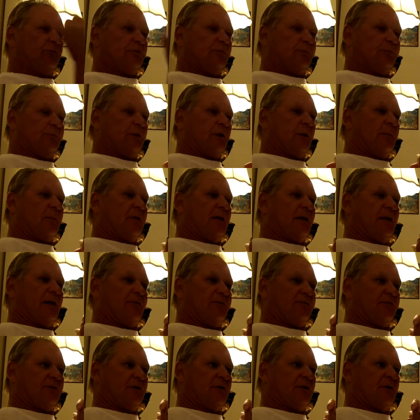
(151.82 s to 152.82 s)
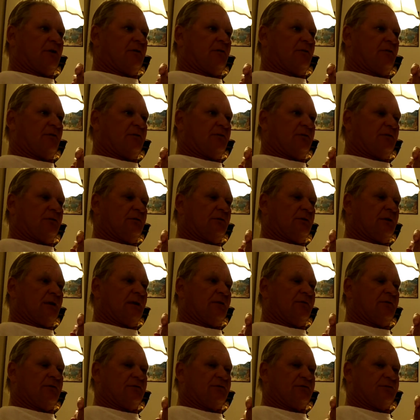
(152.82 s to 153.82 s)
we'd probably have to go or
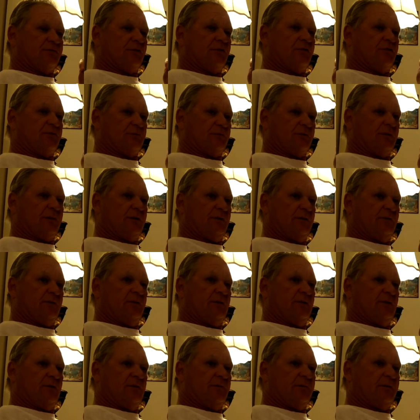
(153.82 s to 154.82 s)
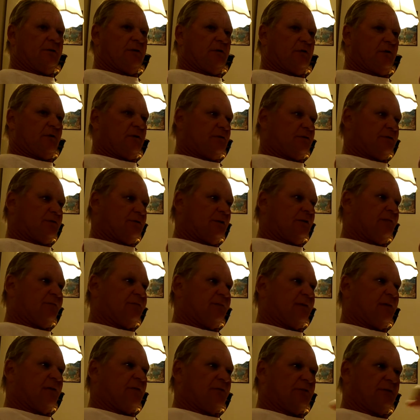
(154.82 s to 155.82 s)
have a surgery, because they
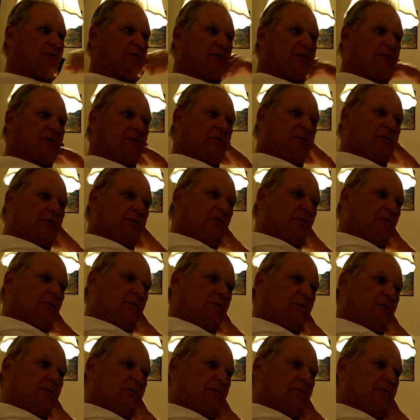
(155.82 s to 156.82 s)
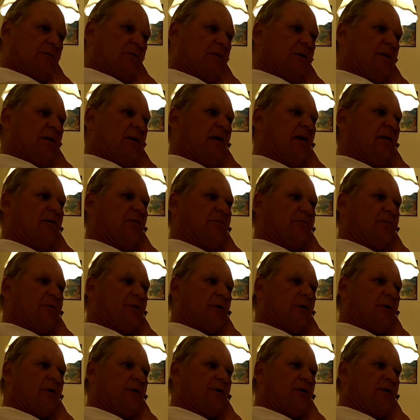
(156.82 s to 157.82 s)
felt that the lung
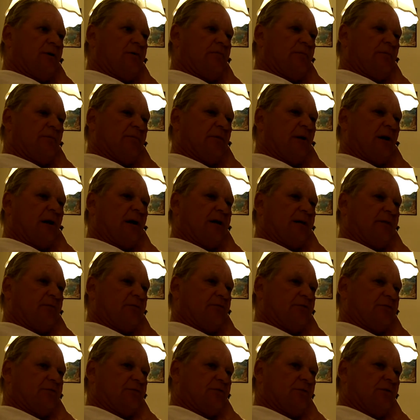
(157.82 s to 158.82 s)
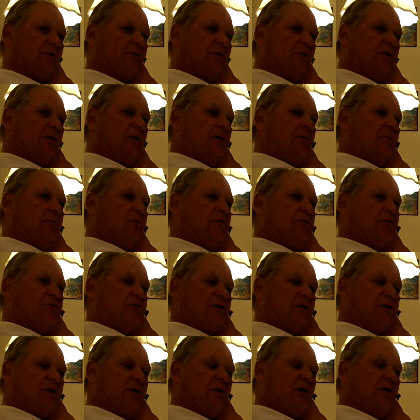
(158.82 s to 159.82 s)
part of my body was
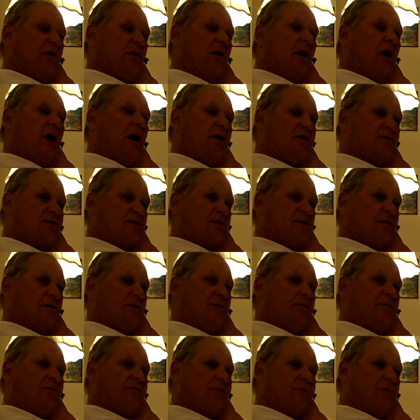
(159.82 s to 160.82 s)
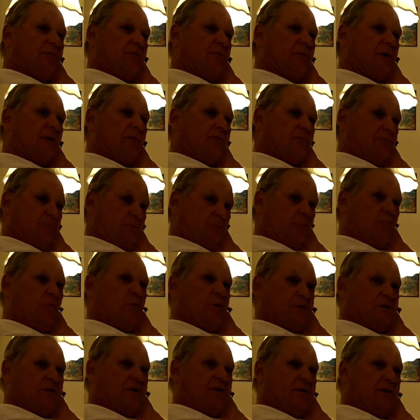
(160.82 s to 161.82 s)
pushing the oxygen from
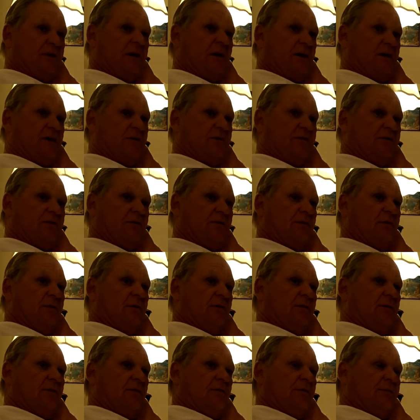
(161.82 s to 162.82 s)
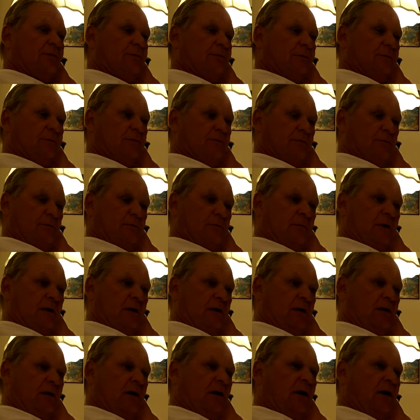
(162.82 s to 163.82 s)
which it does, from my
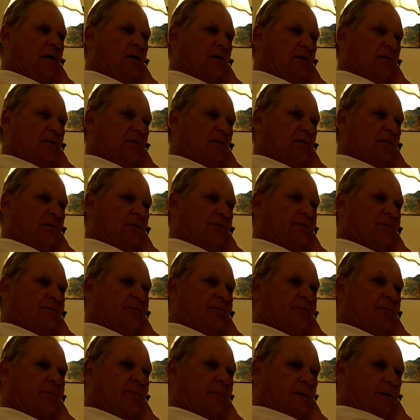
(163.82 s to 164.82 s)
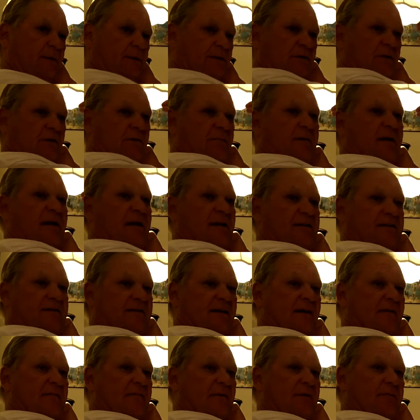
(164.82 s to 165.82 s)
lung to the
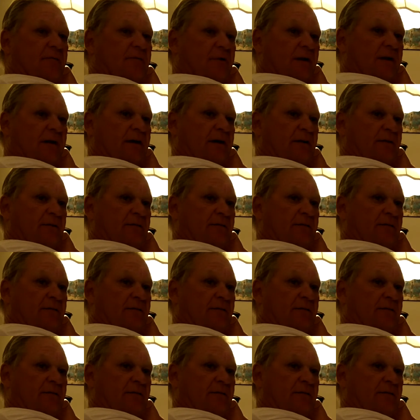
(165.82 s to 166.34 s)
backside of my brain.